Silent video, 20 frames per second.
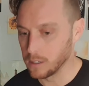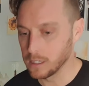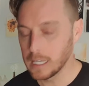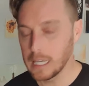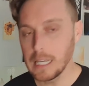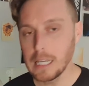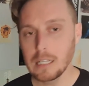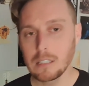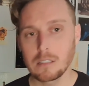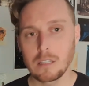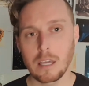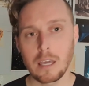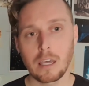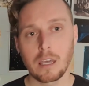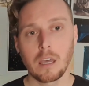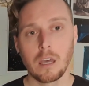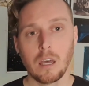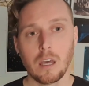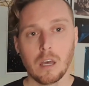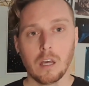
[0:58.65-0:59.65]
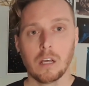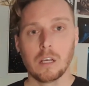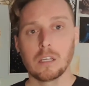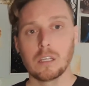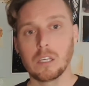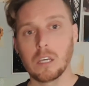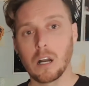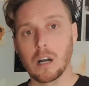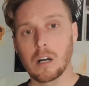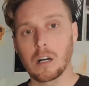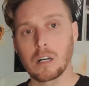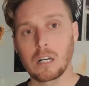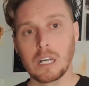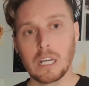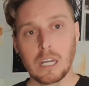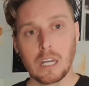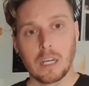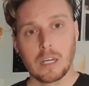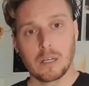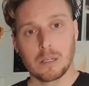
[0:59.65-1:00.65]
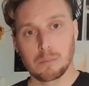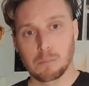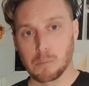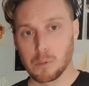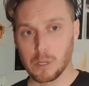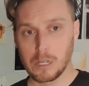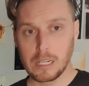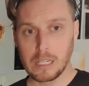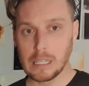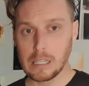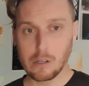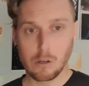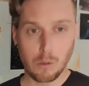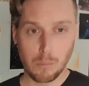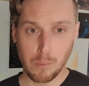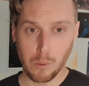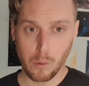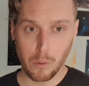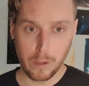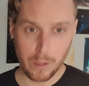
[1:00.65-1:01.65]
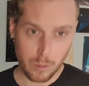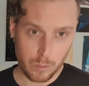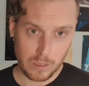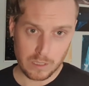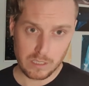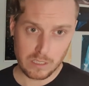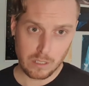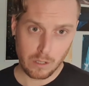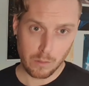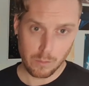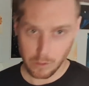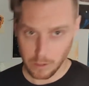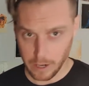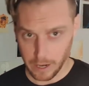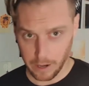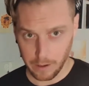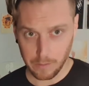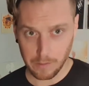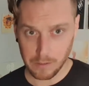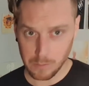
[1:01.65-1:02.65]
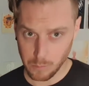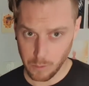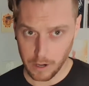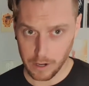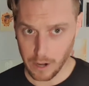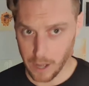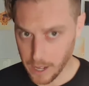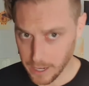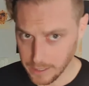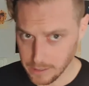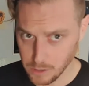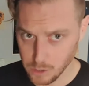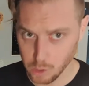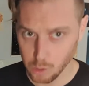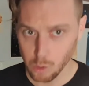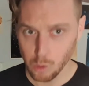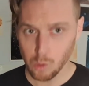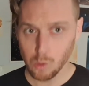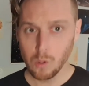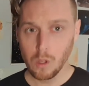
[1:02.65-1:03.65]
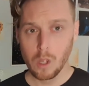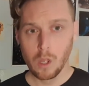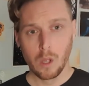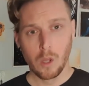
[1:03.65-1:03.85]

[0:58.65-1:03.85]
He is a young, pretty little boy with silver hair and red eyes who